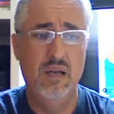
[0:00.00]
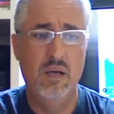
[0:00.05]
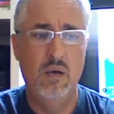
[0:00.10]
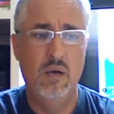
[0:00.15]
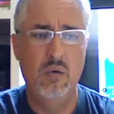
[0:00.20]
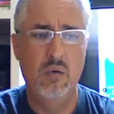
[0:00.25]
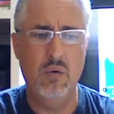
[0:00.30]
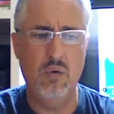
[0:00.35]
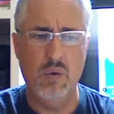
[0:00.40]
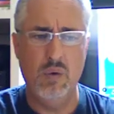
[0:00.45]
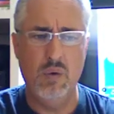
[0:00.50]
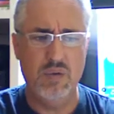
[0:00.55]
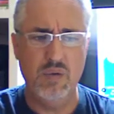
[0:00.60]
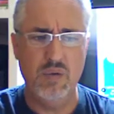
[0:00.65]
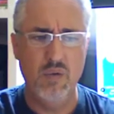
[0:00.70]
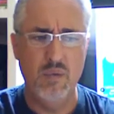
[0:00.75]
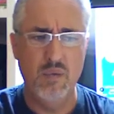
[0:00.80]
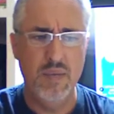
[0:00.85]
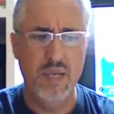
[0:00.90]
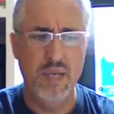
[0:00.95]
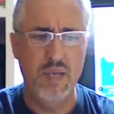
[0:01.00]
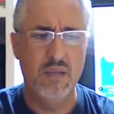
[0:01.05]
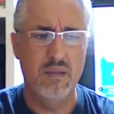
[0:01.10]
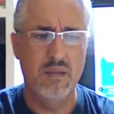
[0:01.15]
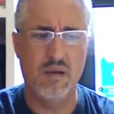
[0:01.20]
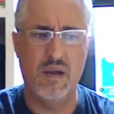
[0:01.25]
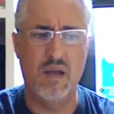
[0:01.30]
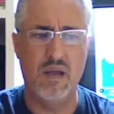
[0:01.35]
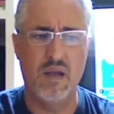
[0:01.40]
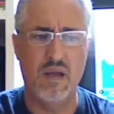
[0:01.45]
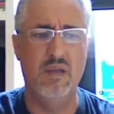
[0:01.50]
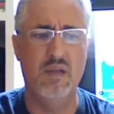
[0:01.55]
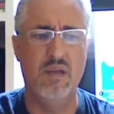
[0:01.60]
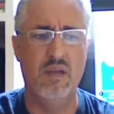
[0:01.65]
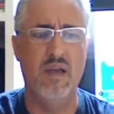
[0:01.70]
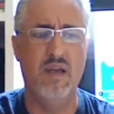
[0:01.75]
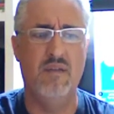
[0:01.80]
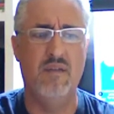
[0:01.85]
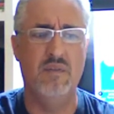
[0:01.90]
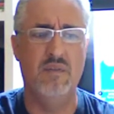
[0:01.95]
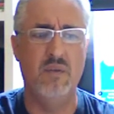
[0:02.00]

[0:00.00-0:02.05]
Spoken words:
What do you mean there are none left?